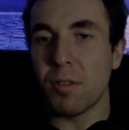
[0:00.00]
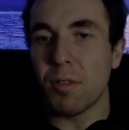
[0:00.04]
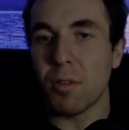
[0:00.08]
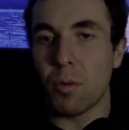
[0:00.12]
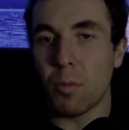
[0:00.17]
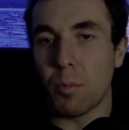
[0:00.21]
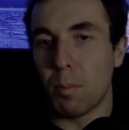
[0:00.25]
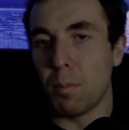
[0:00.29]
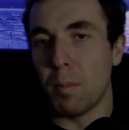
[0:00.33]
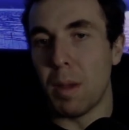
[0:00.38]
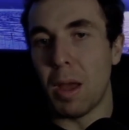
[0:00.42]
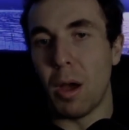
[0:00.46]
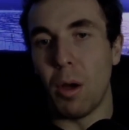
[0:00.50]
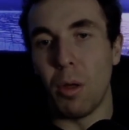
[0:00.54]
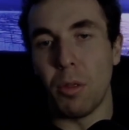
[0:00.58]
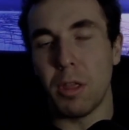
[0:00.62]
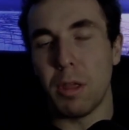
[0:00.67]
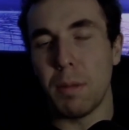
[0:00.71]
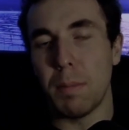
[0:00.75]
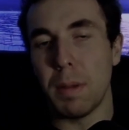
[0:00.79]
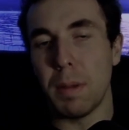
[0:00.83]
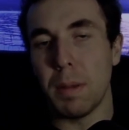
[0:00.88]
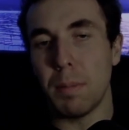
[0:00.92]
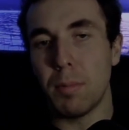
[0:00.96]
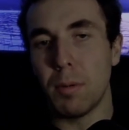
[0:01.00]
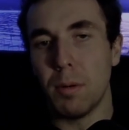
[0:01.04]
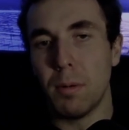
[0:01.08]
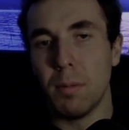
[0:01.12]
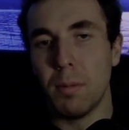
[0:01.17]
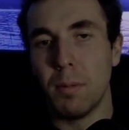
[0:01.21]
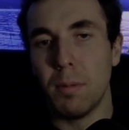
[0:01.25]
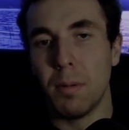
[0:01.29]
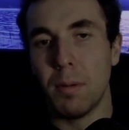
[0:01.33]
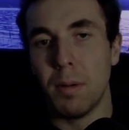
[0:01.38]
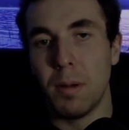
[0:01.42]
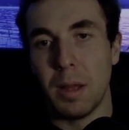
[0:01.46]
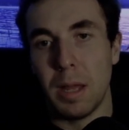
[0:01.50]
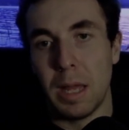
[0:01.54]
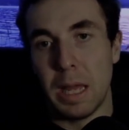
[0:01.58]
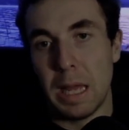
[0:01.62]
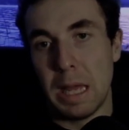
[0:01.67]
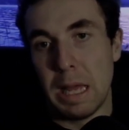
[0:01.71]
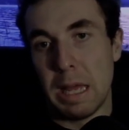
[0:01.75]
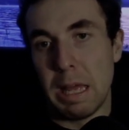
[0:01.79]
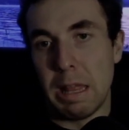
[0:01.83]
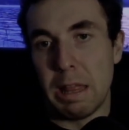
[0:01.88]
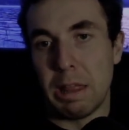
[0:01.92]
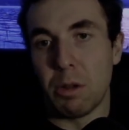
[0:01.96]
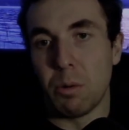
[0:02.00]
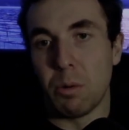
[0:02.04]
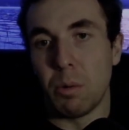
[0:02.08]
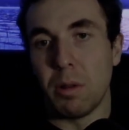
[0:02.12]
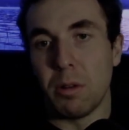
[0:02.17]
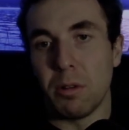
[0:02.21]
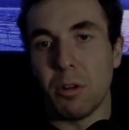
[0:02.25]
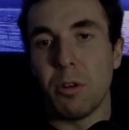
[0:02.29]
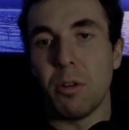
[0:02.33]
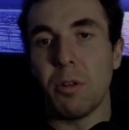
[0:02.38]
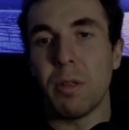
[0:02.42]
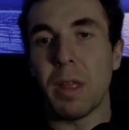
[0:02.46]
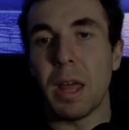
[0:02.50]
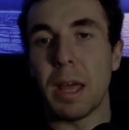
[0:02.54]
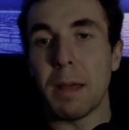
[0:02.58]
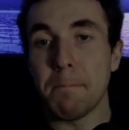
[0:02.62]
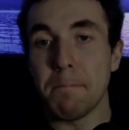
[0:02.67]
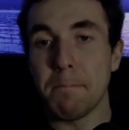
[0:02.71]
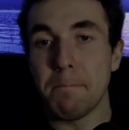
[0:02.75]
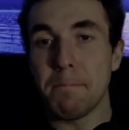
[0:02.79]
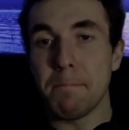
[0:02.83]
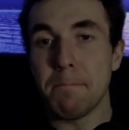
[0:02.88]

the healthy people, they're willing to do that.